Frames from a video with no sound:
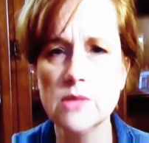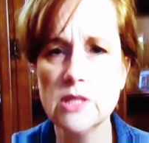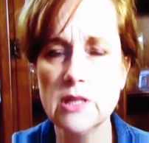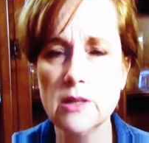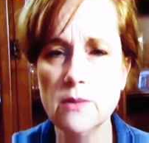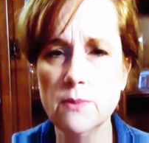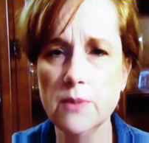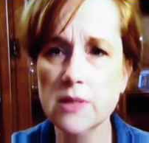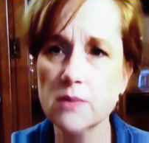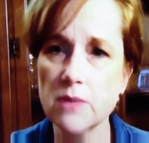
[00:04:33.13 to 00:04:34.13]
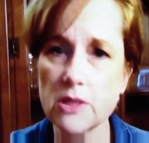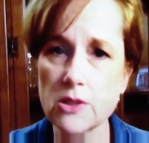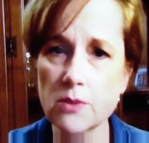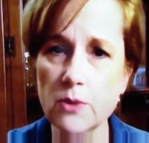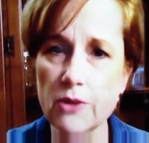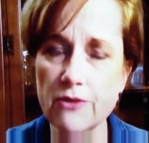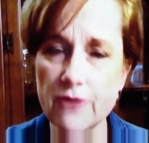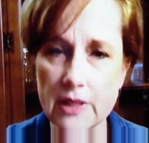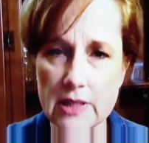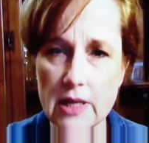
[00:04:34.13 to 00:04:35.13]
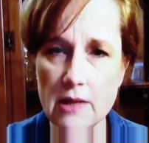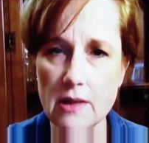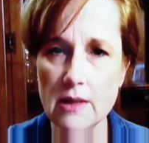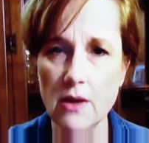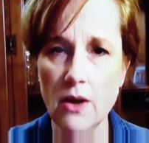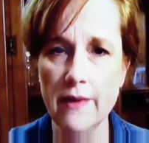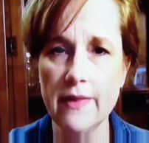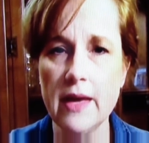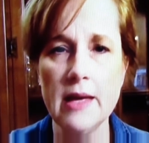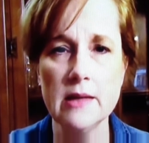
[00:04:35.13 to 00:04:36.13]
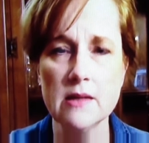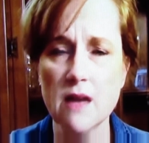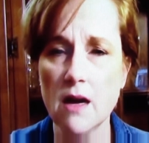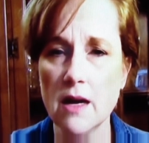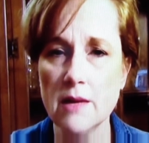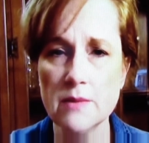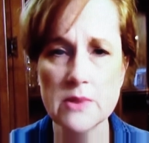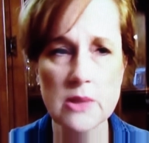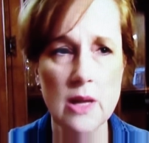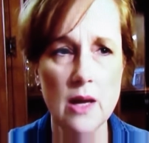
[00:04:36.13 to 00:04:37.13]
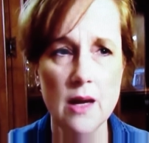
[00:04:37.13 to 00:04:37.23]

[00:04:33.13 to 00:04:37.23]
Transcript: she was much more fixated on the end times.